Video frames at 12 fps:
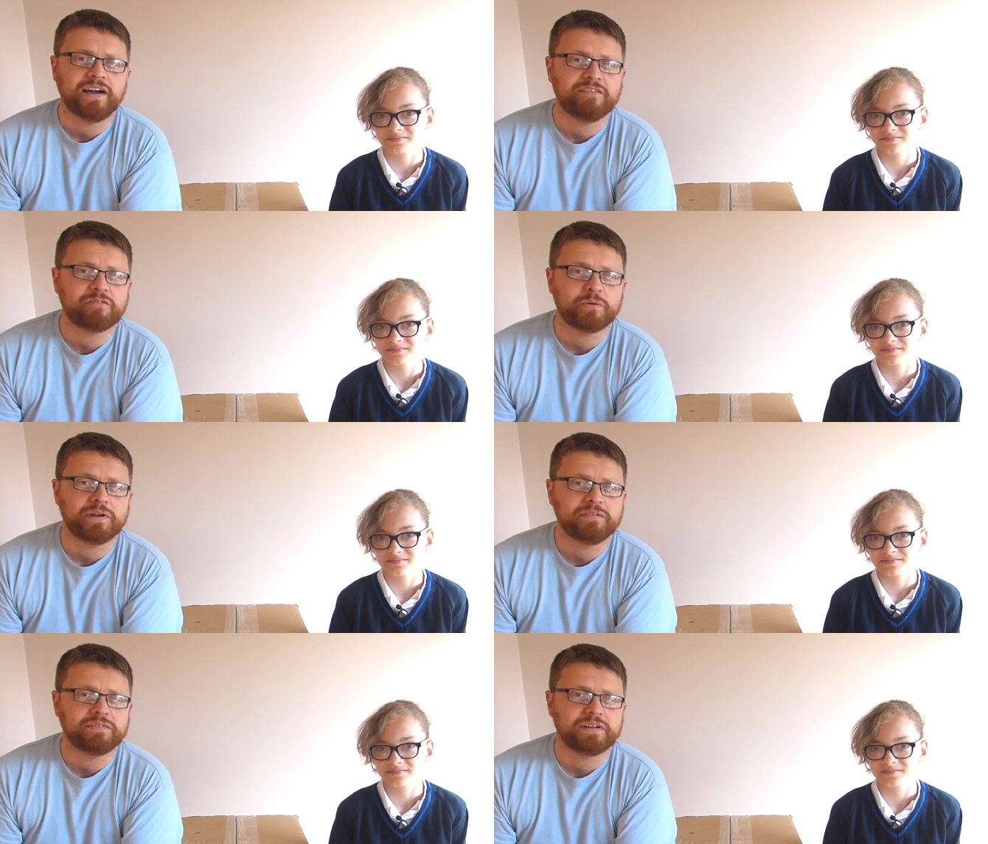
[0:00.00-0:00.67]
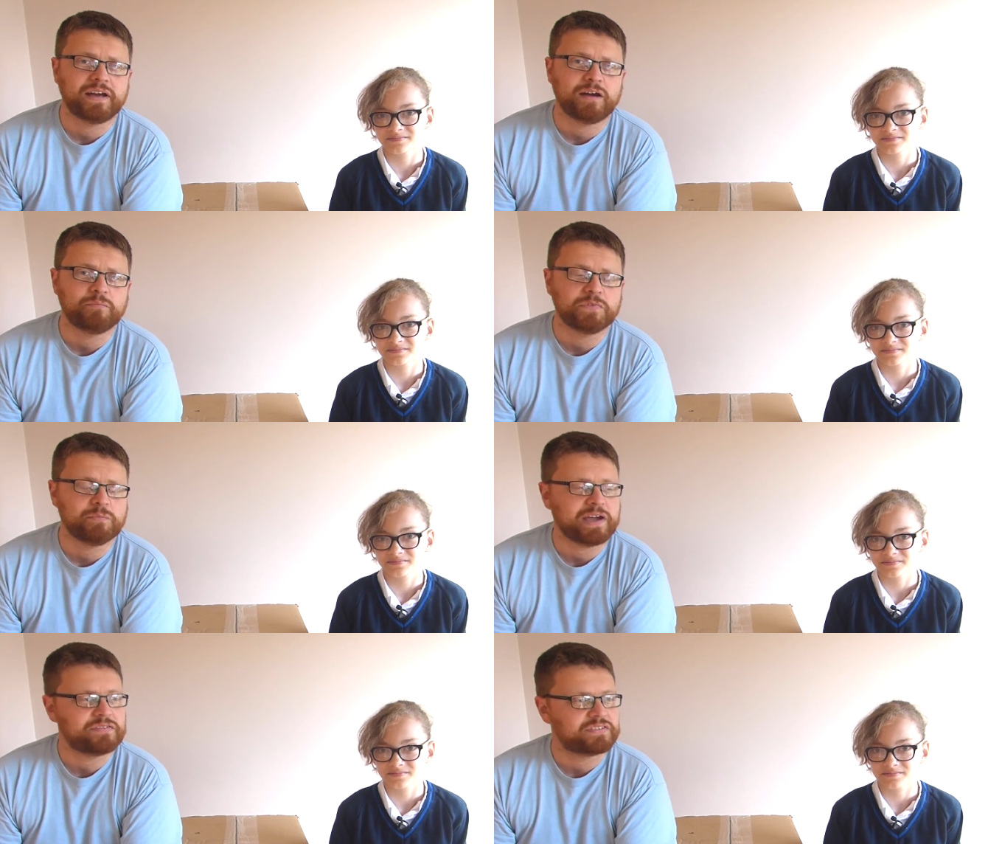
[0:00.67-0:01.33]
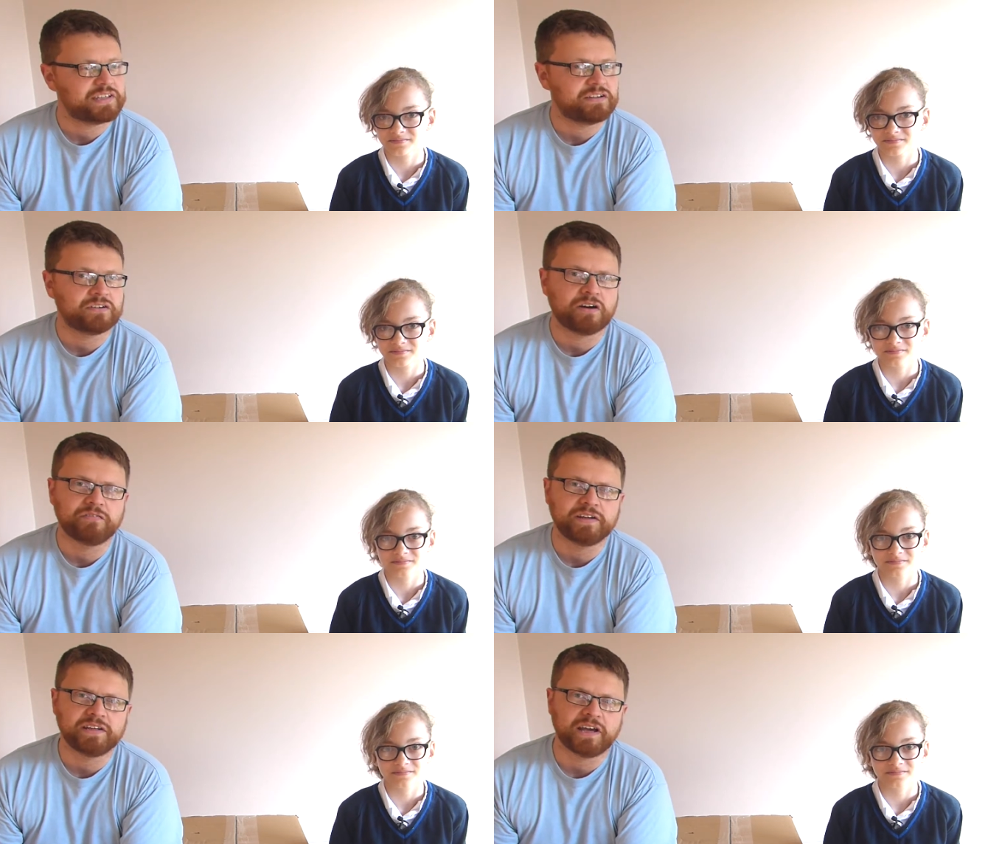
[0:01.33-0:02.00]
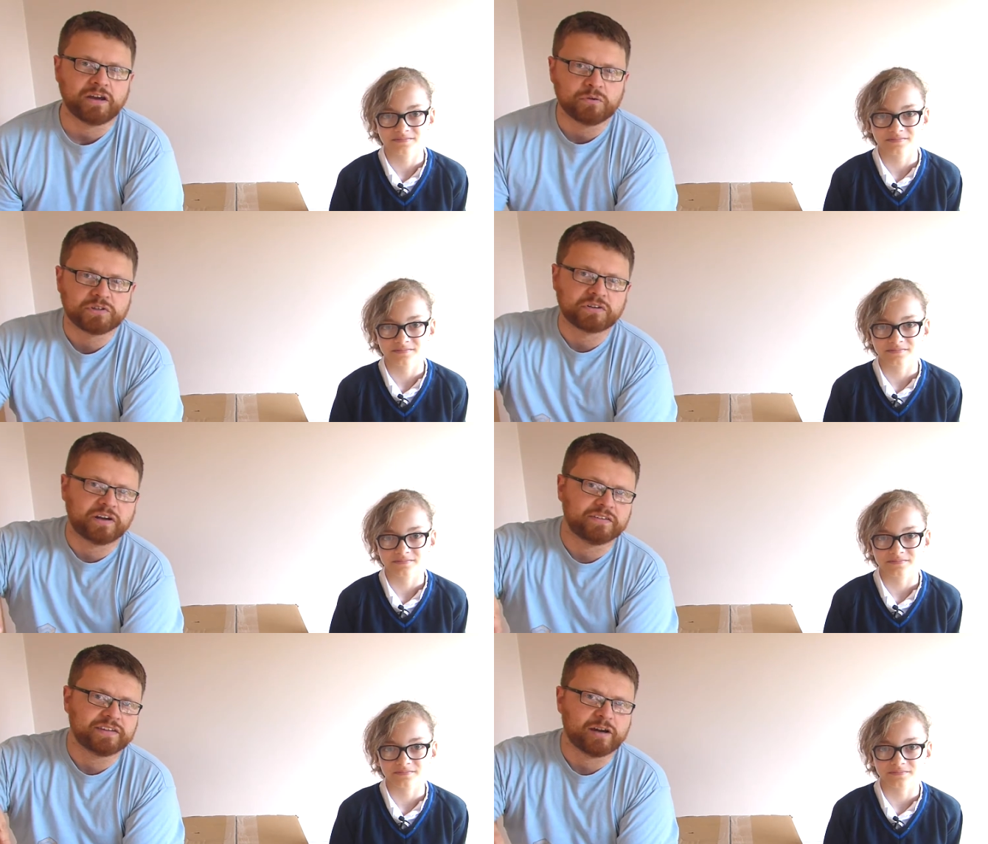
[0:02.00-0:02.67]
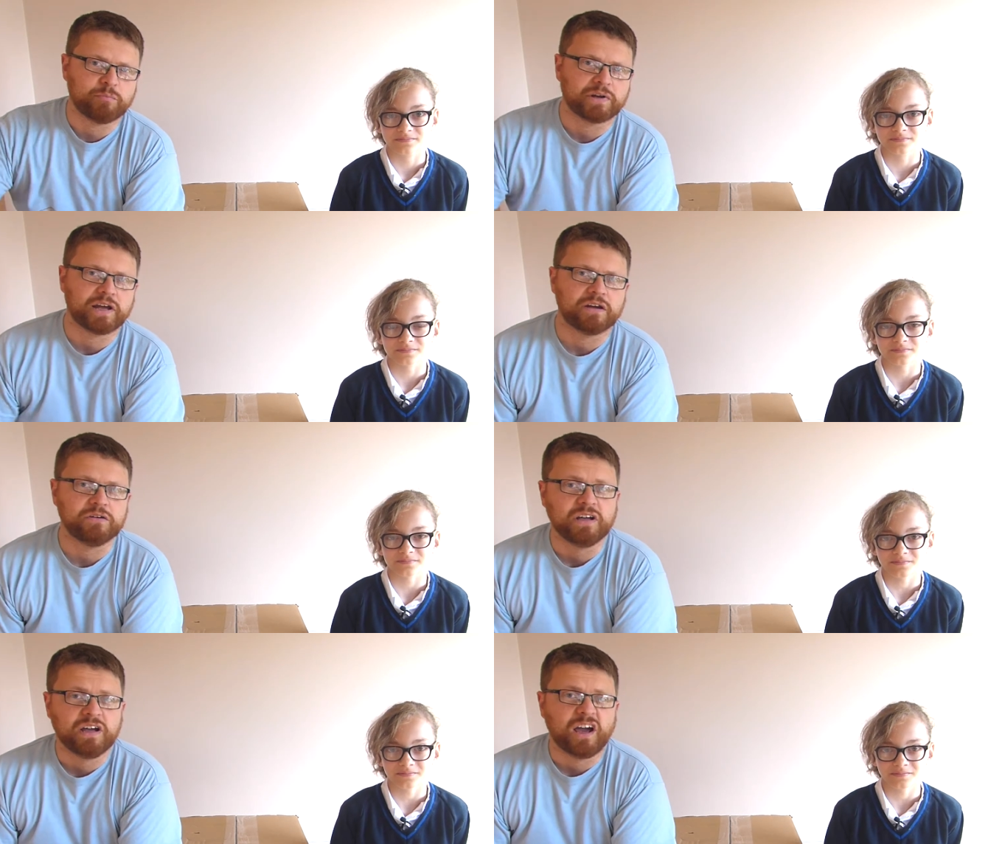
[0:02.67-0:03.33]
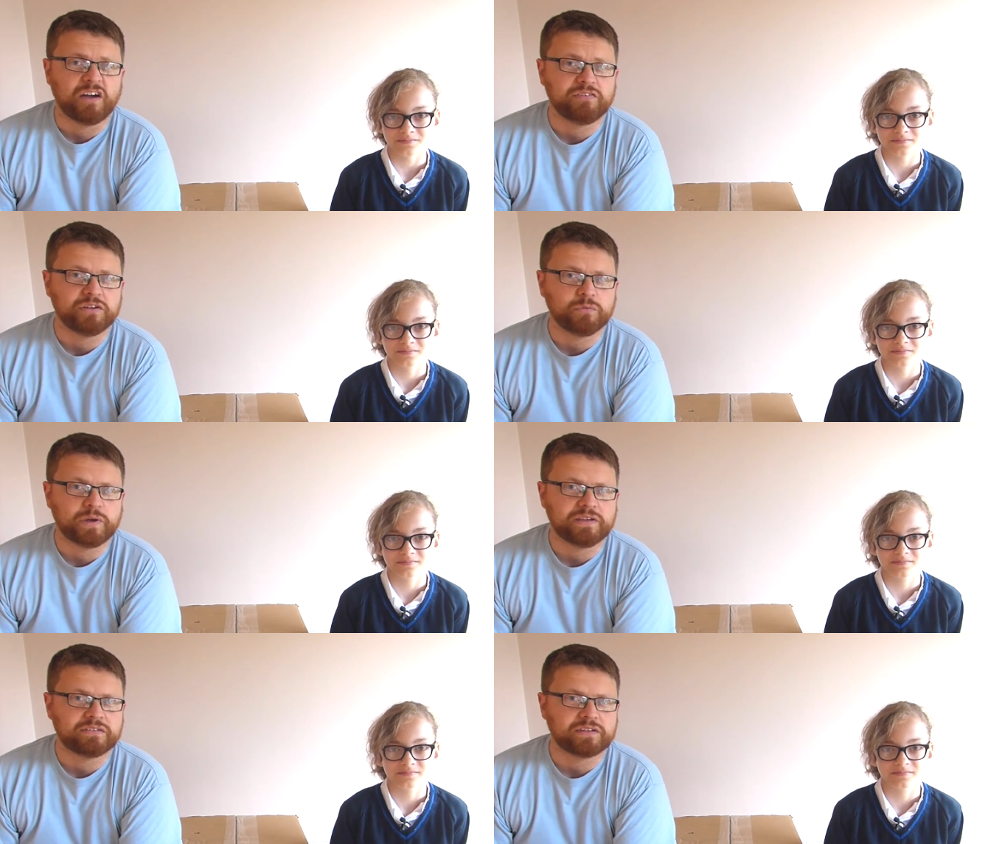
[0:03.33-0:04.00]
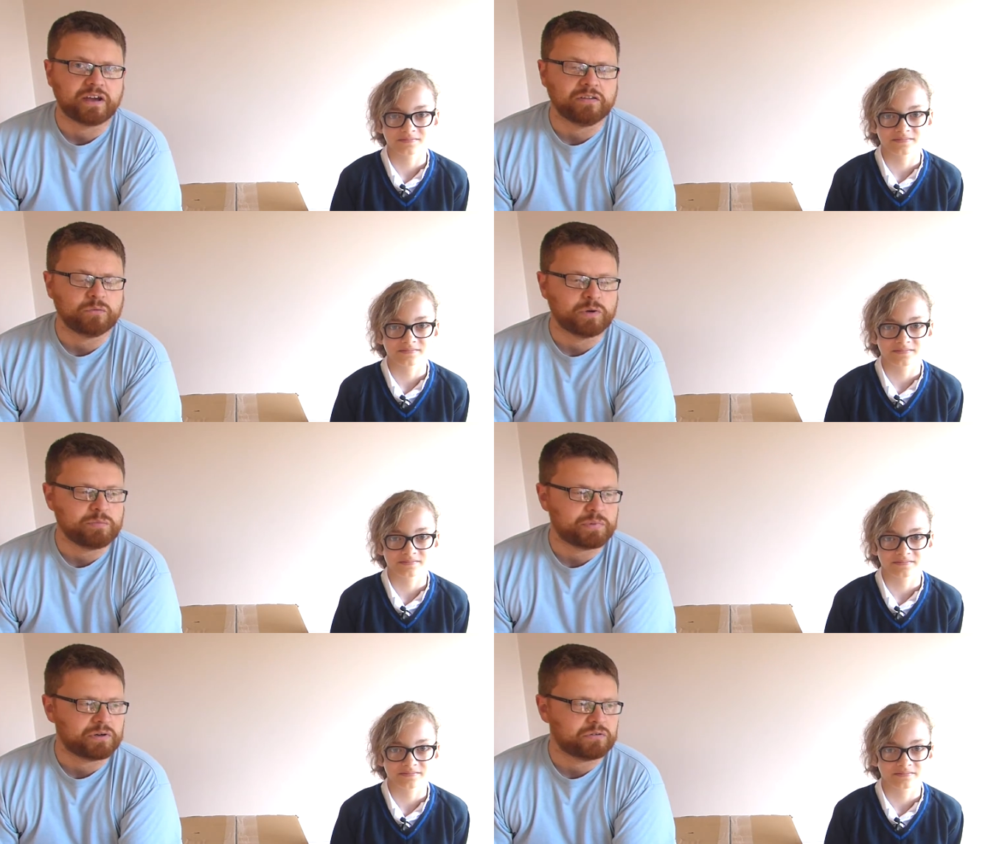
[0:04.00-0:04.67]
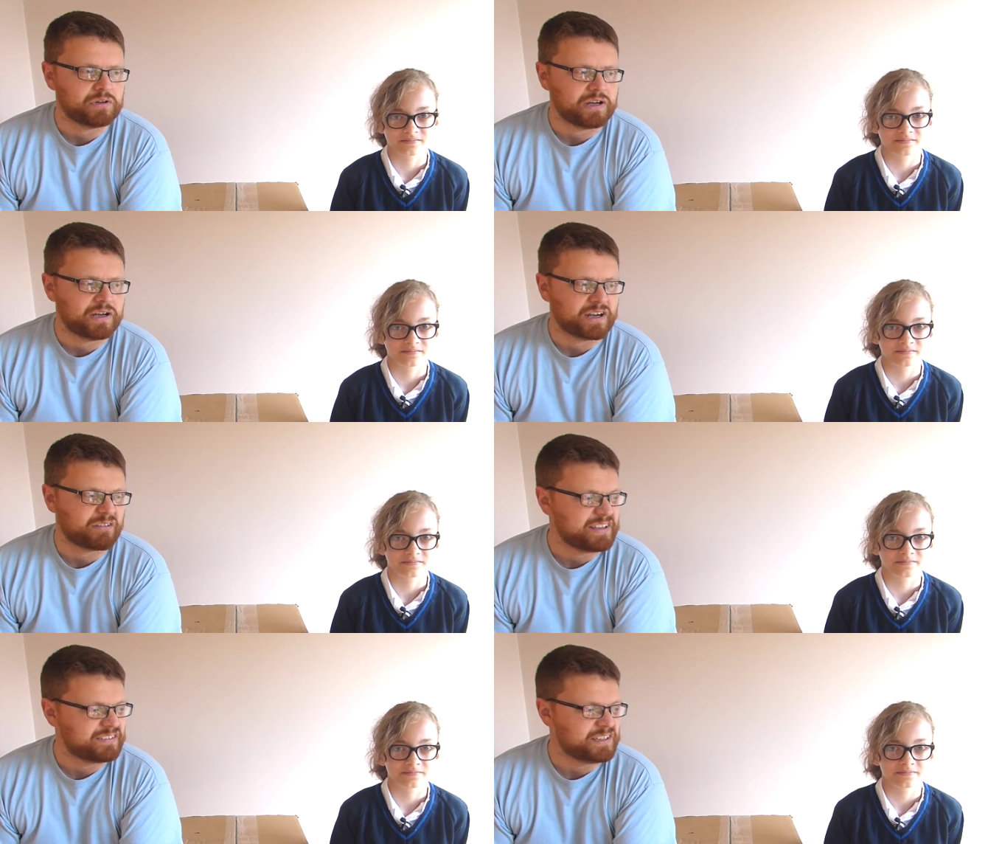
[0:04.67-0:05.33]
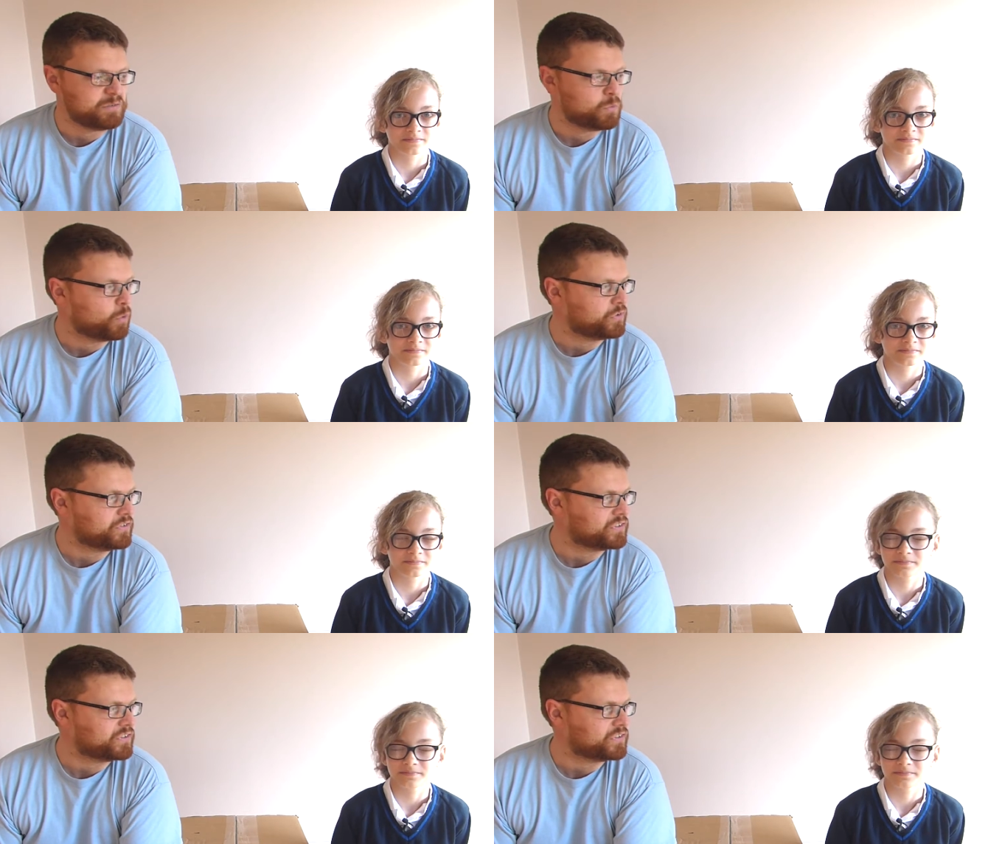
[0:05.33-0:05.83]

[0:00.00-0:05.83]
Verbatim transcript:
Speaker 1: Hi everyone, um, you may have seen on our video, which is kind of down below, a few weeks ago that we built a crazy water